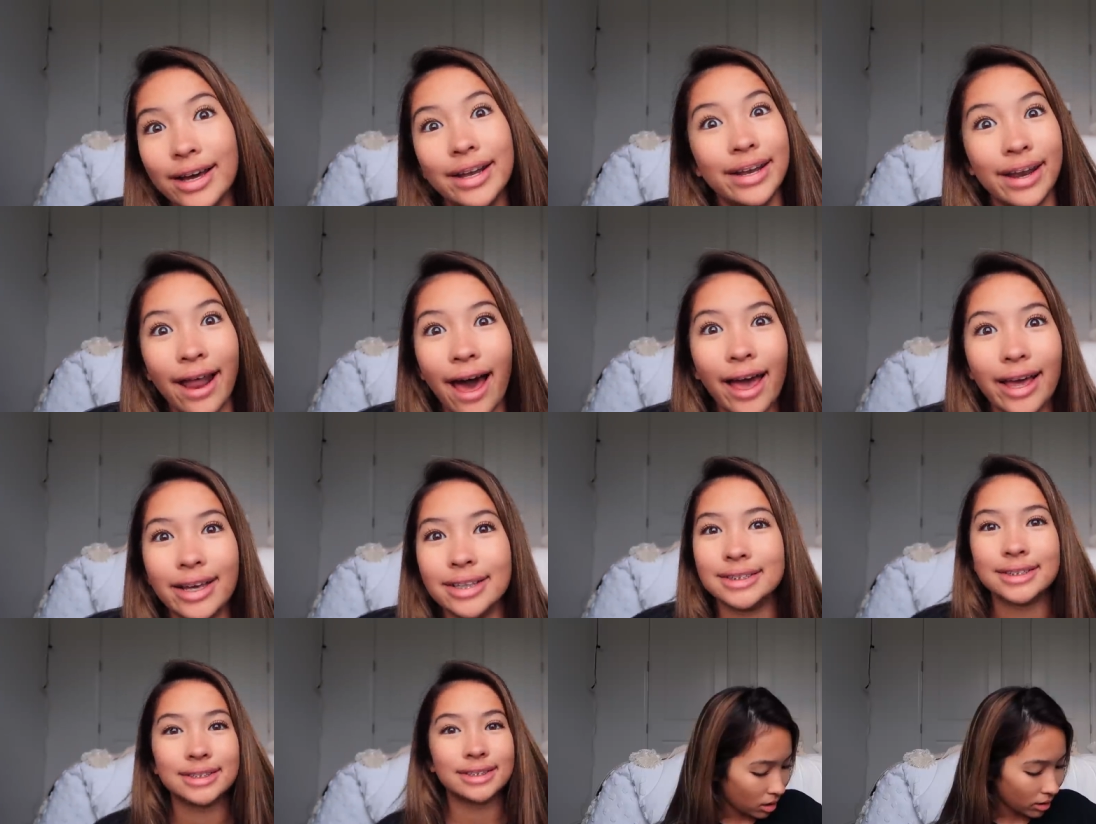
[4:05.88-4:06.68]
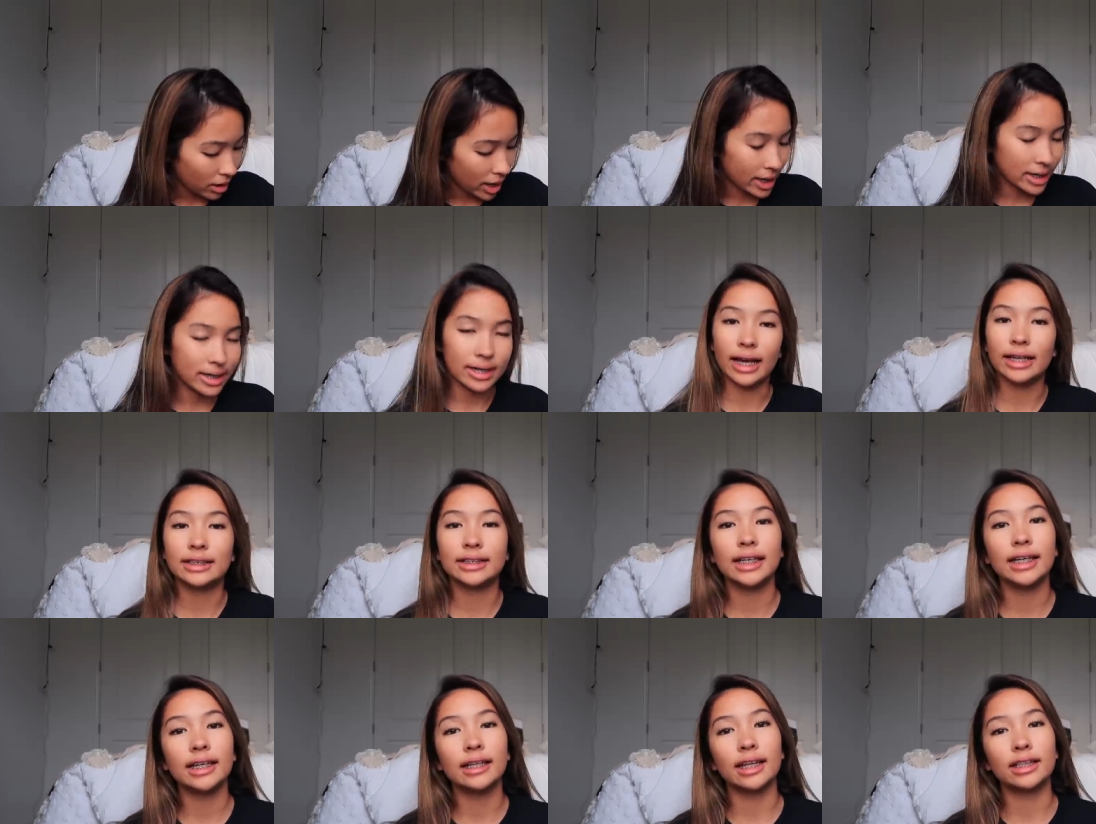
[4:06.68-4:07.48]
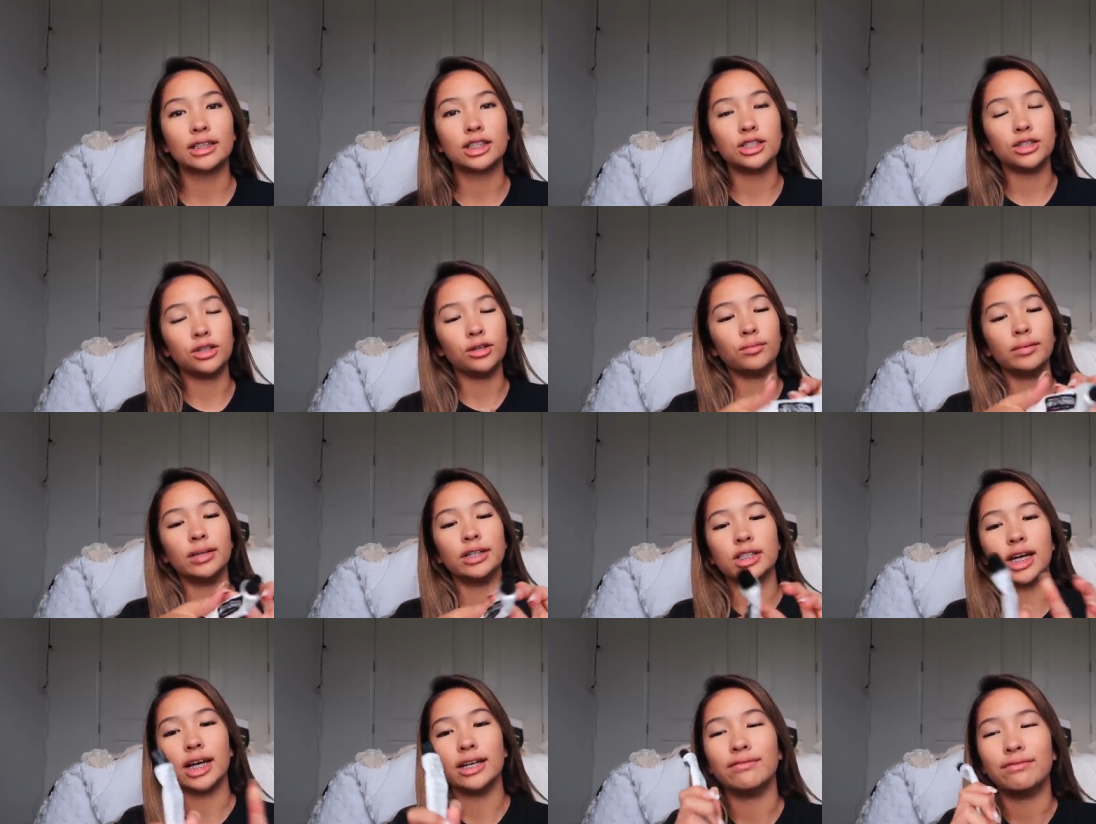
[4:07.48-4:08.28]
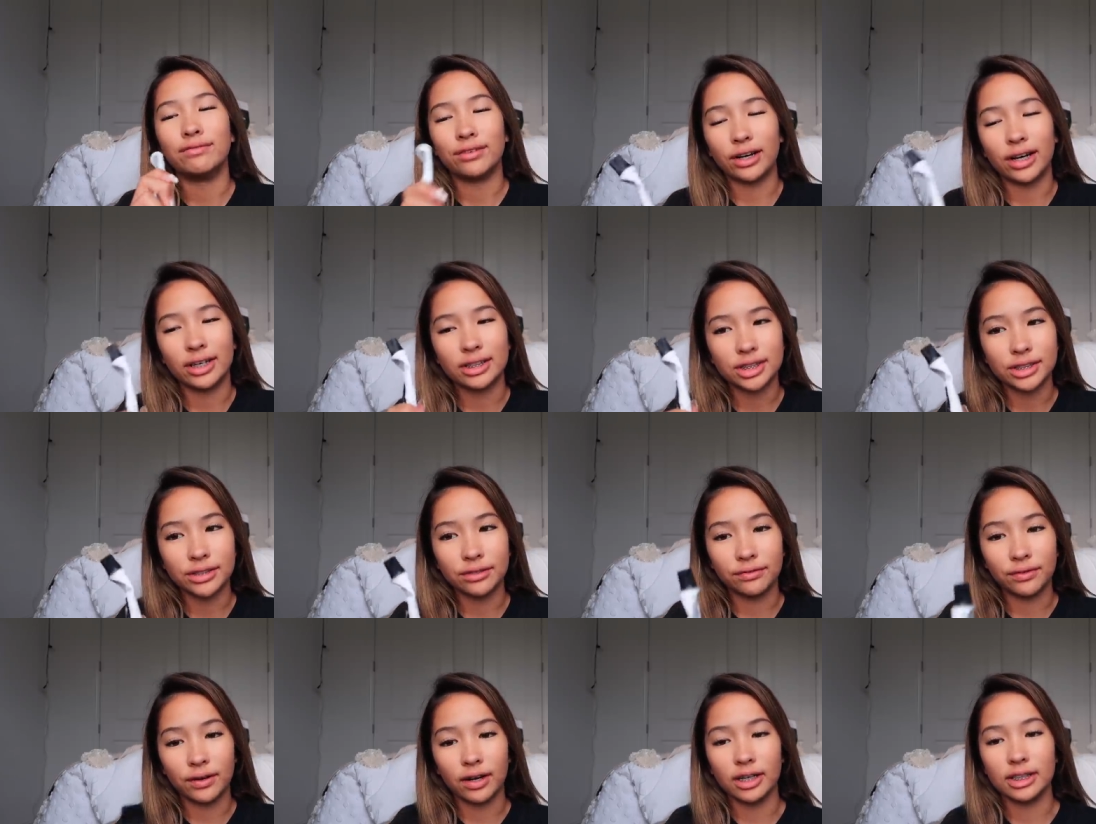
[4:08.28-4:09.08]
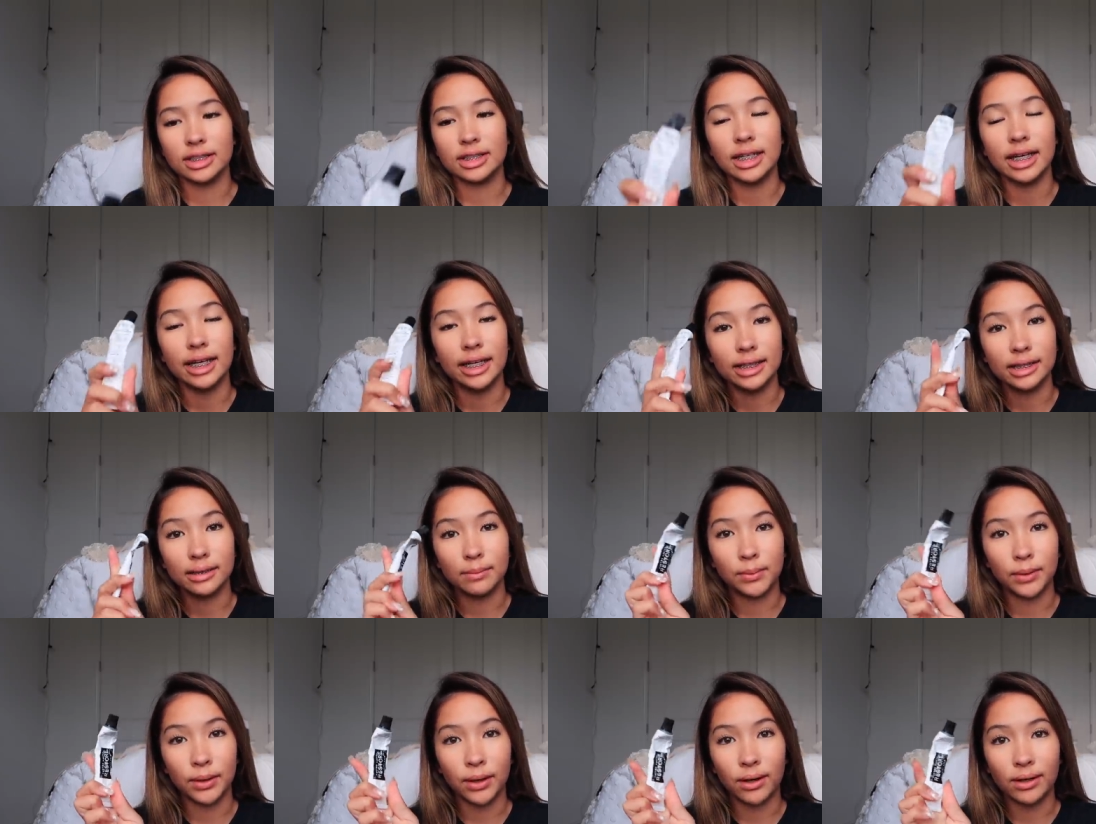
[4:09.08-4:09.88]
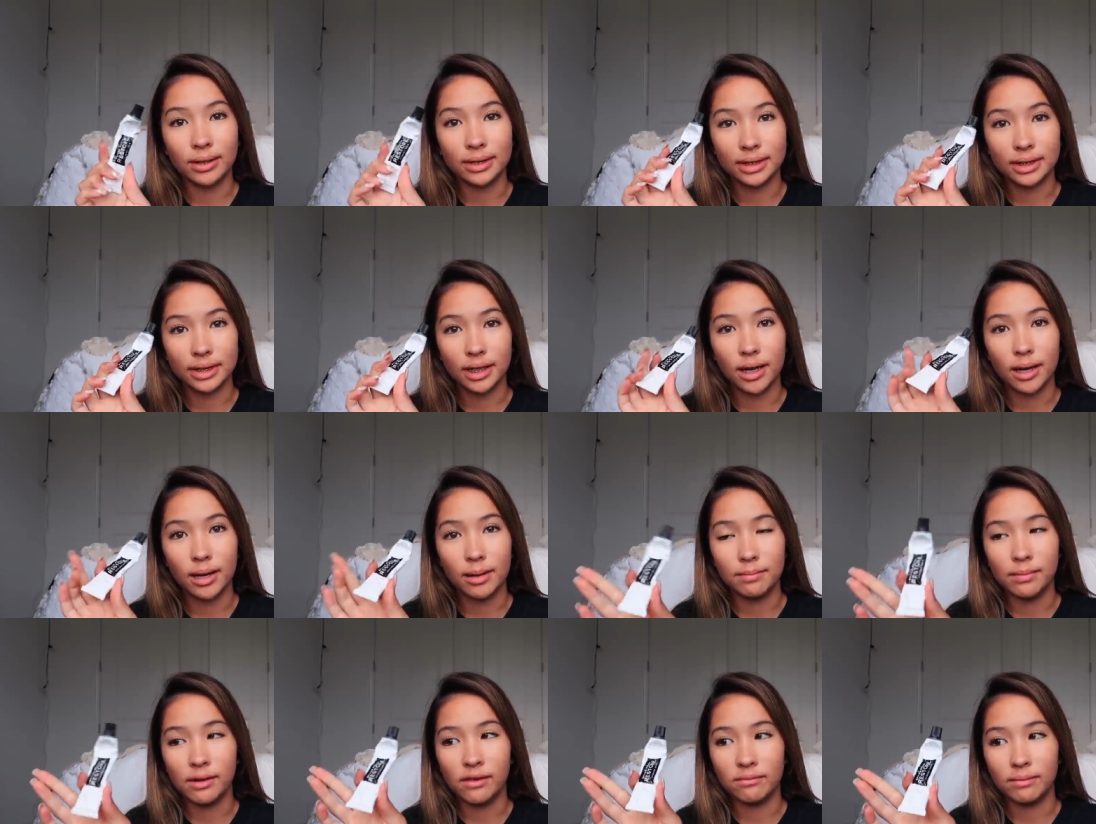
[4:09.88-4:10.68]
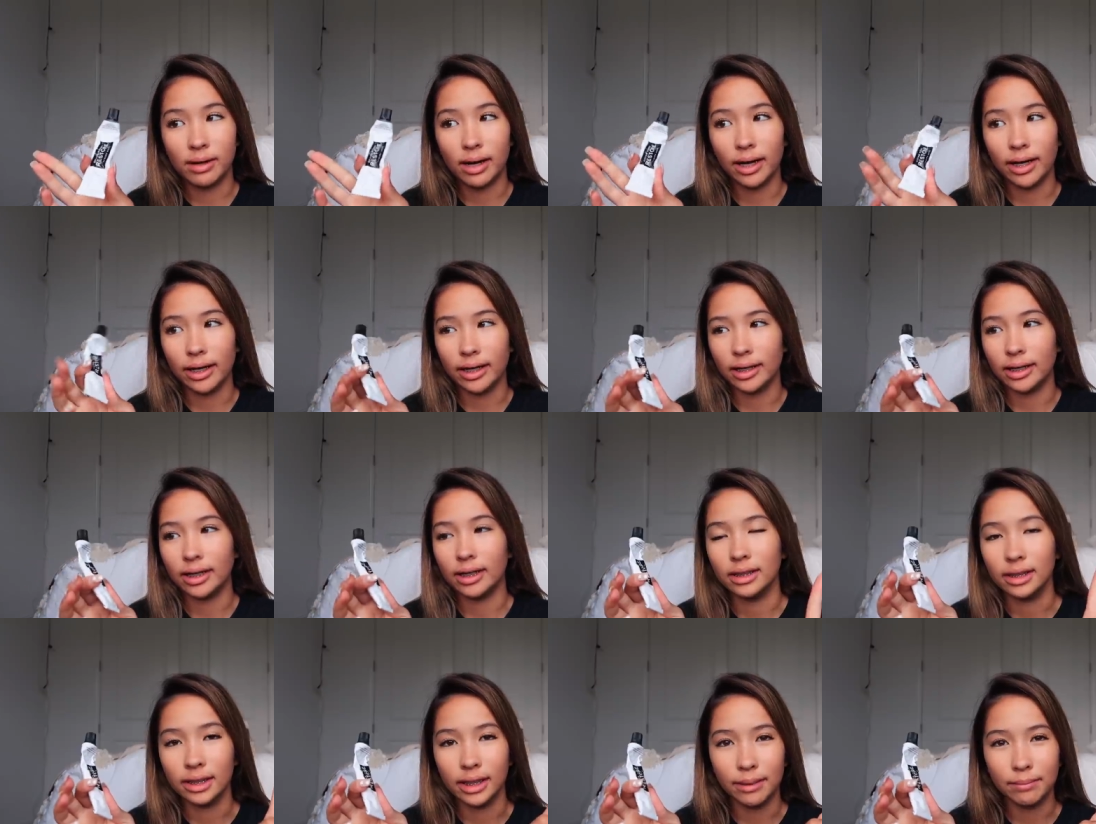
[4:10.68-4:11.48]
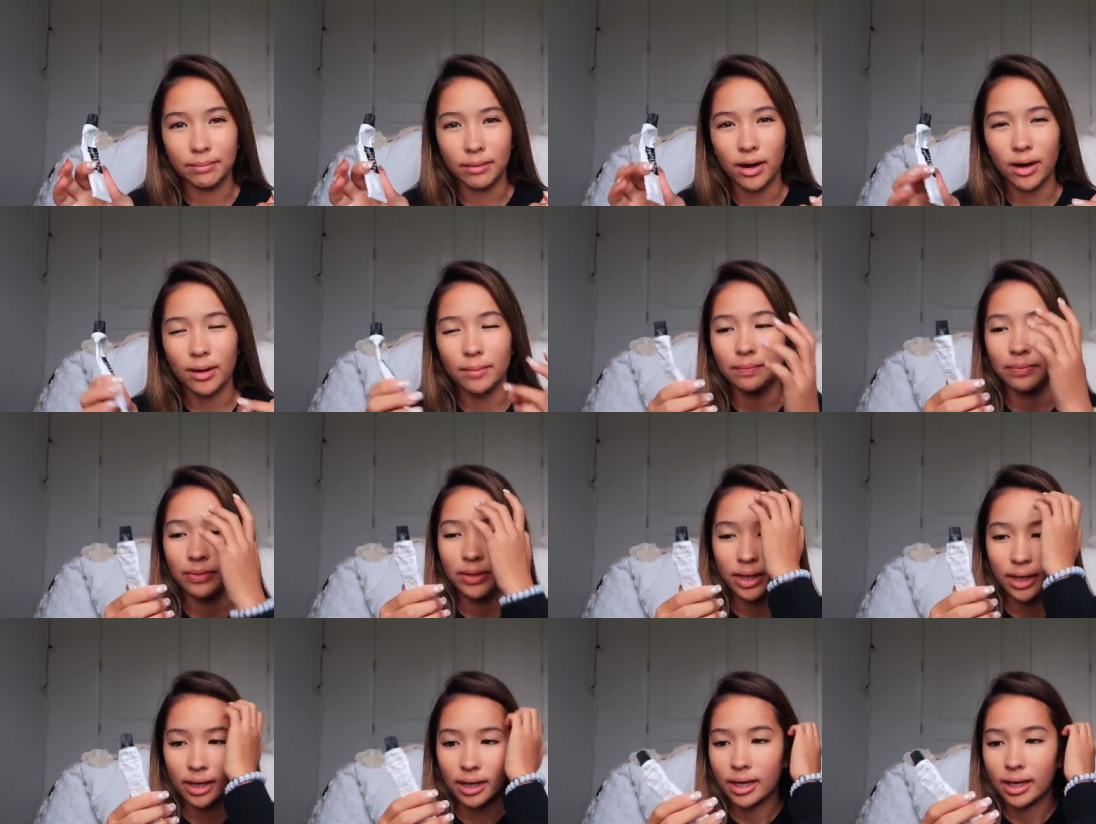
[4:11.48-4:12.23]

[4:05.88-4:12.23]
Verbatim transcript: nice. Alright, next thing I like to do, which I forgot to do first, is put on some of my lip balm.